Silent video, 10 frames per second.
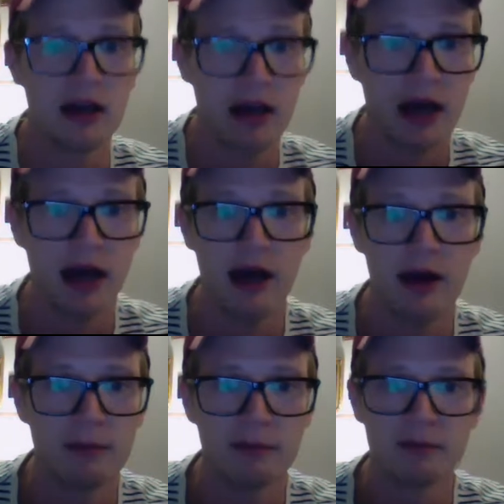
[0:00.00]

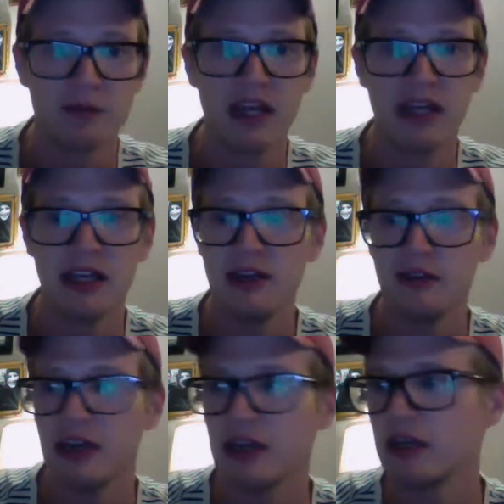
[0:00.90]
And
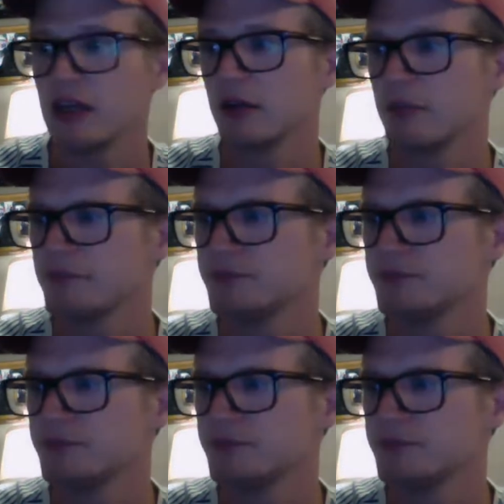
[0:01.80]
even,